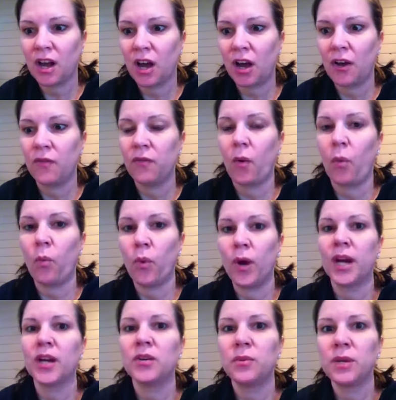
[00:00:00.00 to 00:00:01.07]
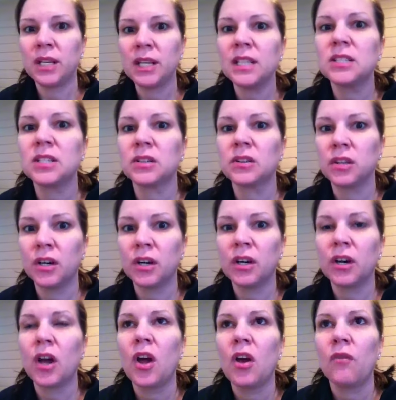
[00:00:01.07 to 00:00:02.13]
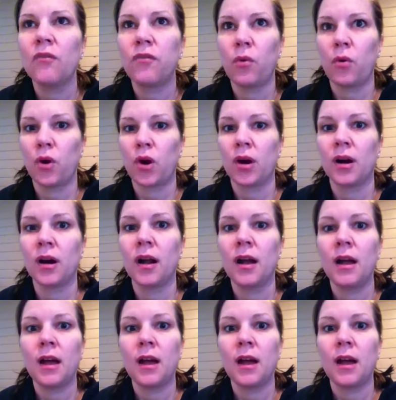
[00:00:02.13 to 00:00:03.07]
of where do we need to look for